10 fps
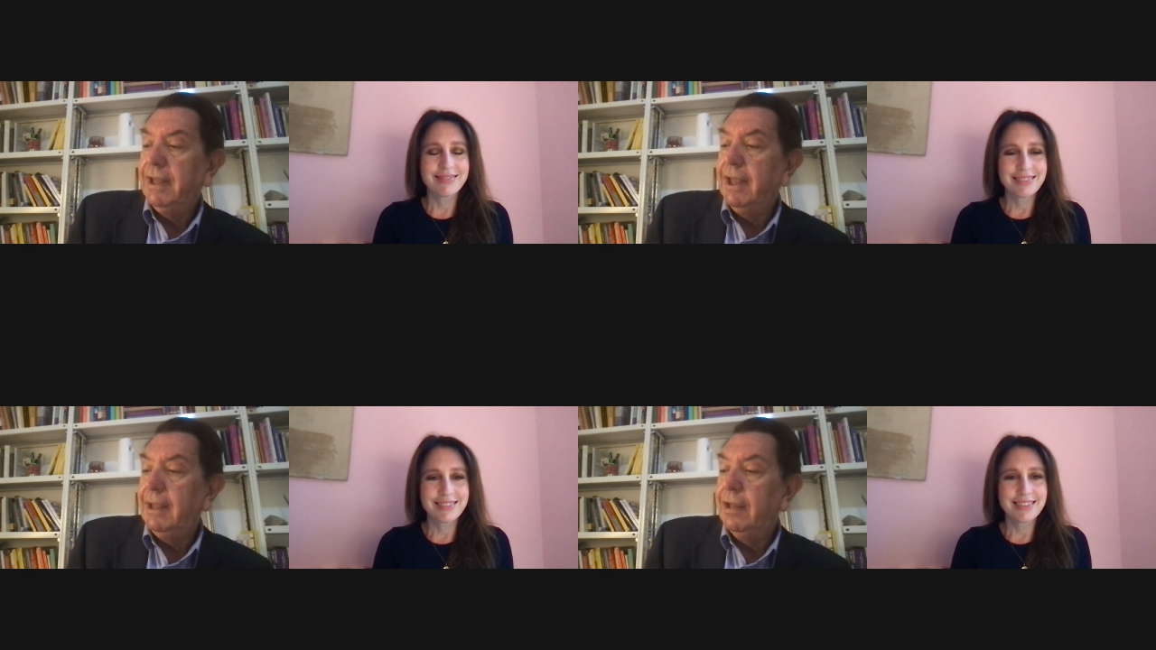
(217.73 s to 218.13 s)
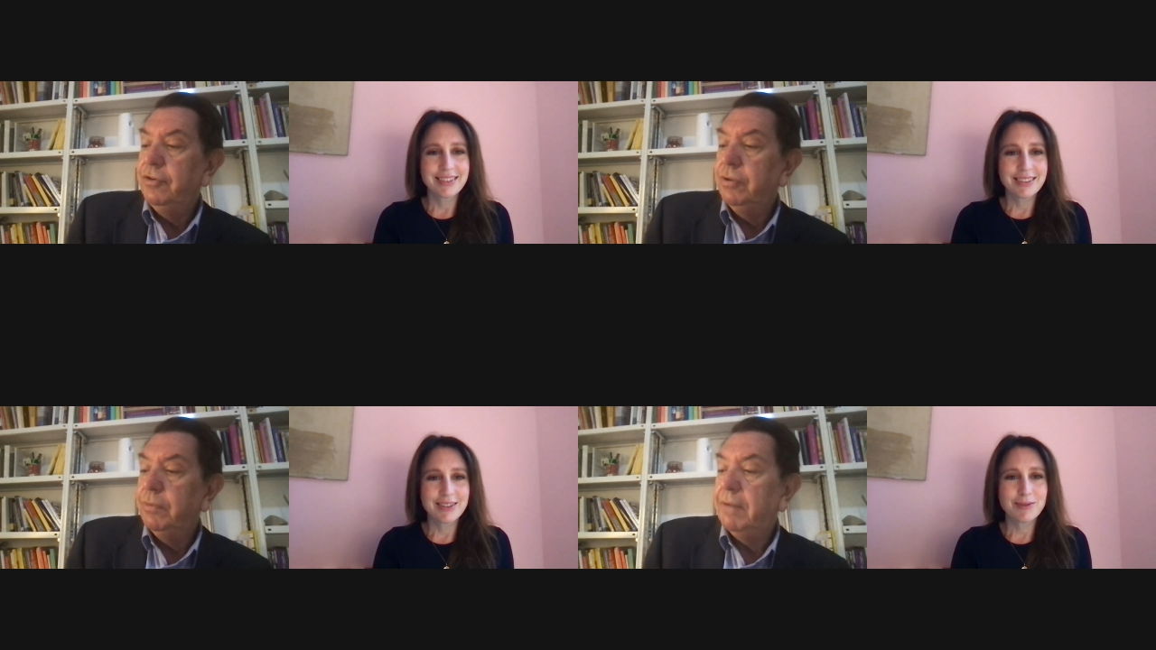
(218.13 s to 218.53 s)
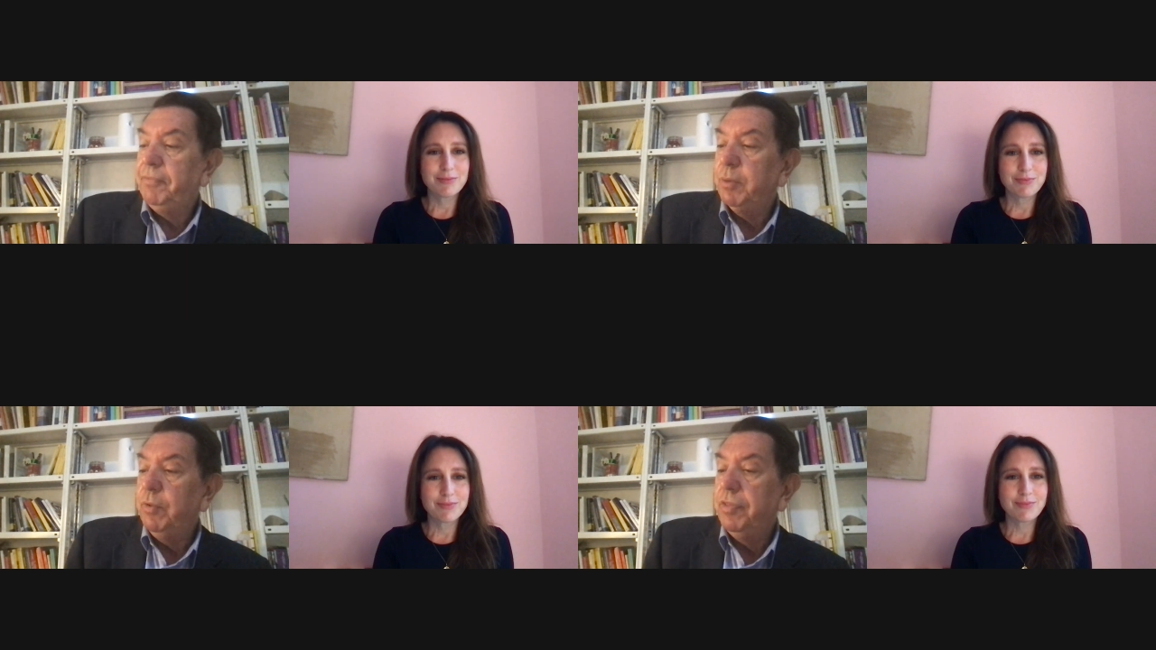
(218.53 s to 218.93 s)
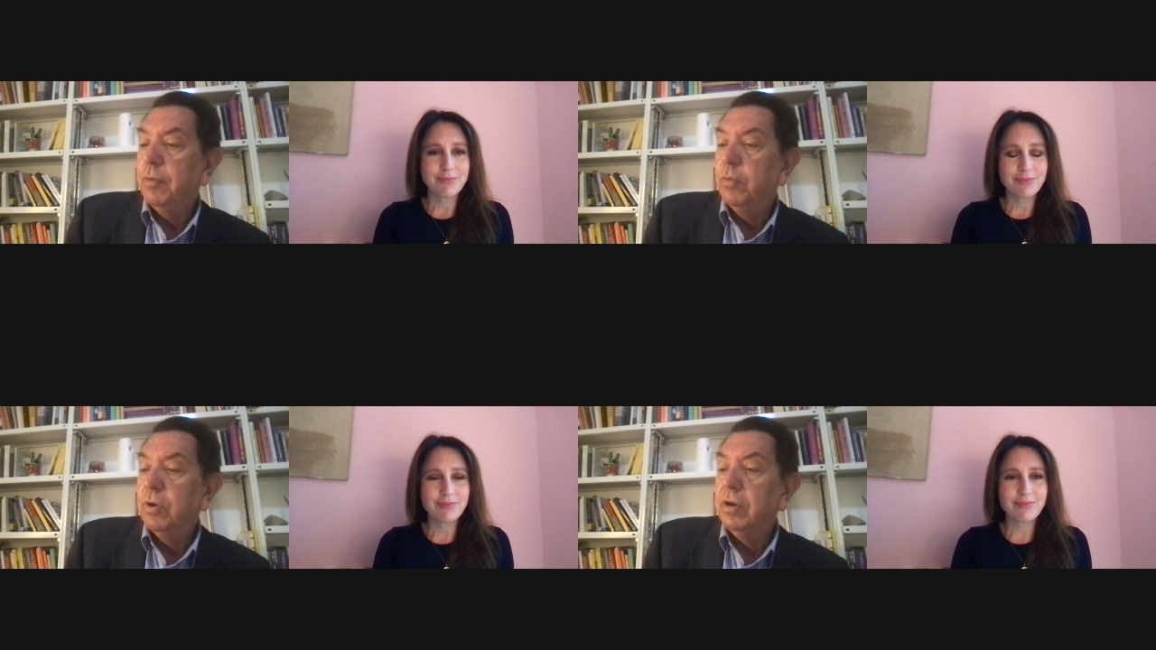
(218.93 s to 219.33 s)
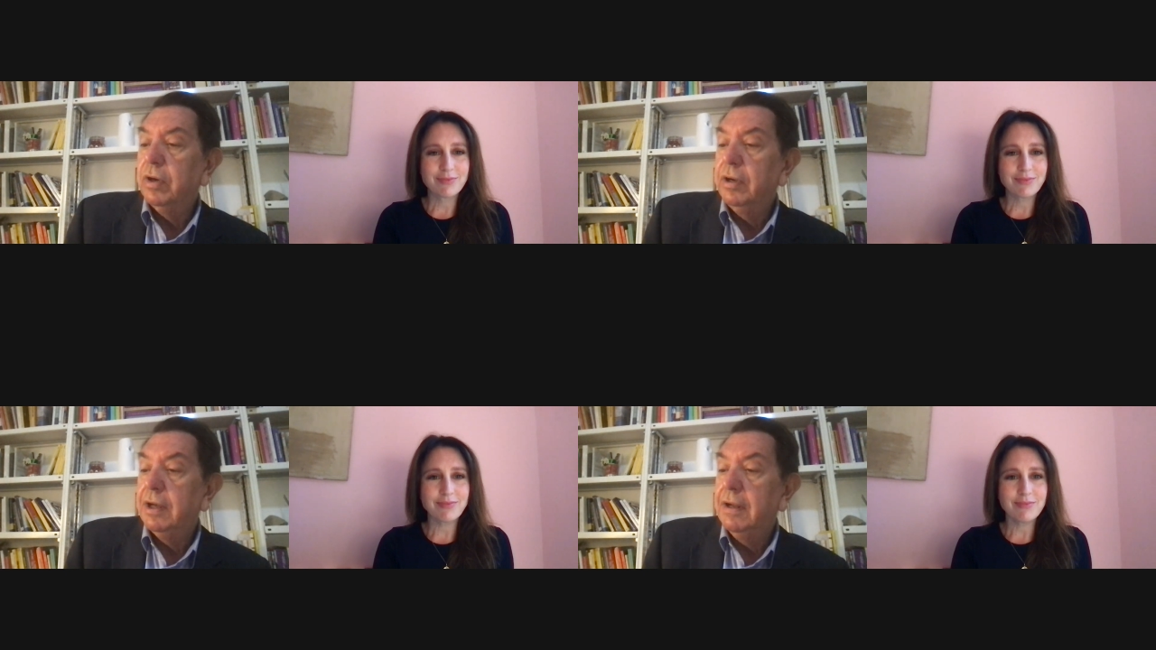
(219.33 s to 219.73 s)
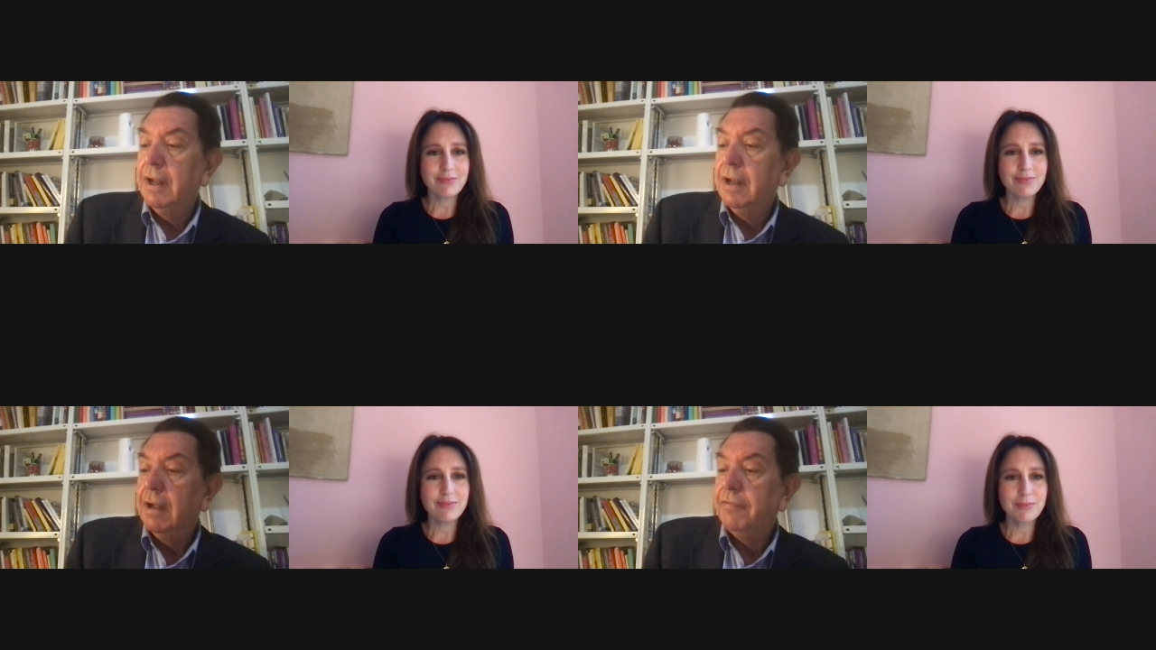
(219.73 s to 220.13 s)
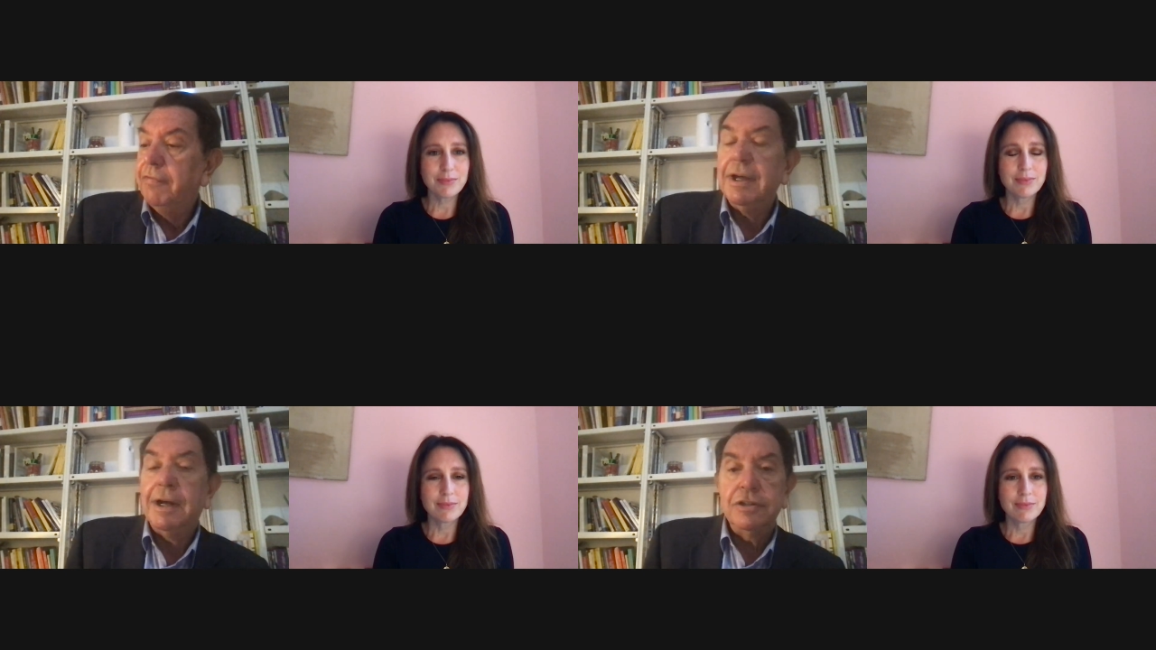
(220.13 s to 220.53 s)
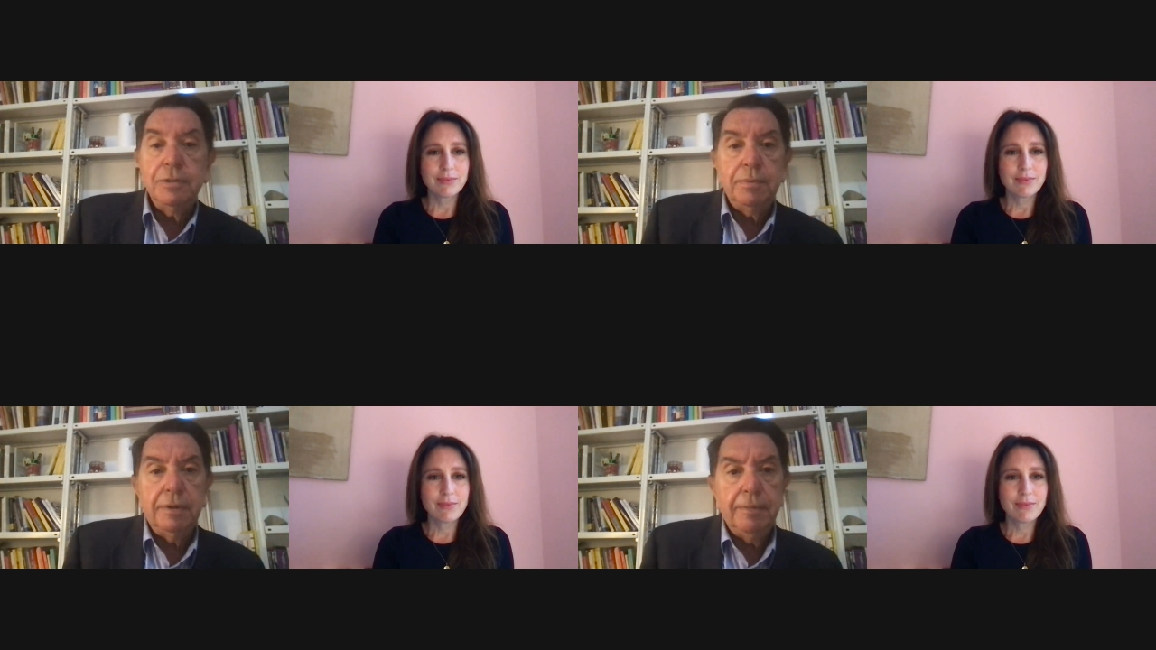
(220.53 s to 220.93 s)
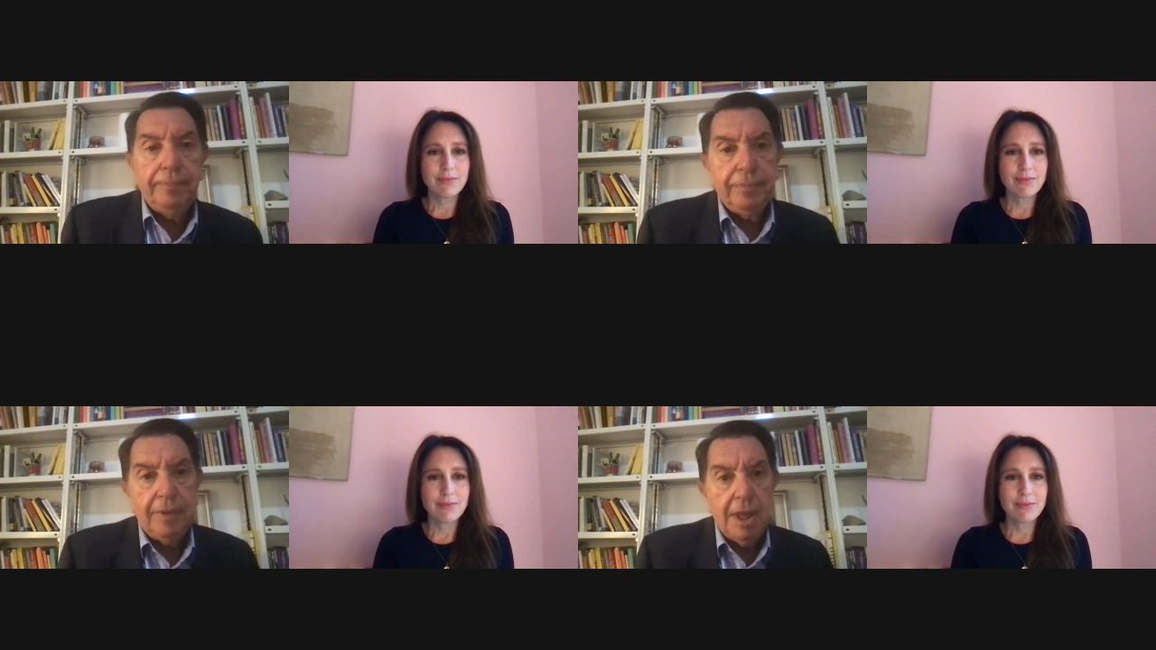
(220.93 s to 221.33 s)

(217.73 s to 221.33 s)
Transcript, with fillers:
Speaker 1: breaking into it with the word of the gospel.